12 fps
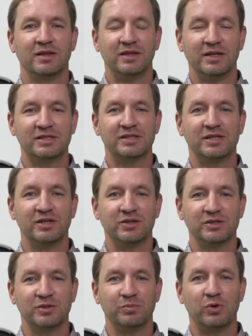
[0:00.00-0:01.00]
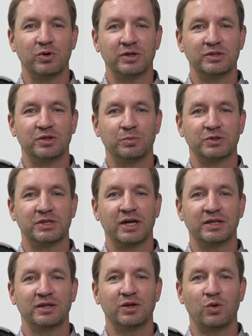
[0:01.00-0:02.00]
This seal is important to
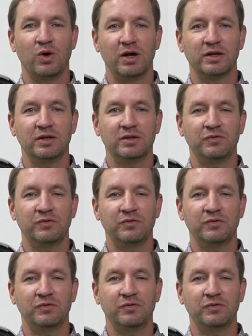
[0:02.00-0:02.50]
protecting the quality of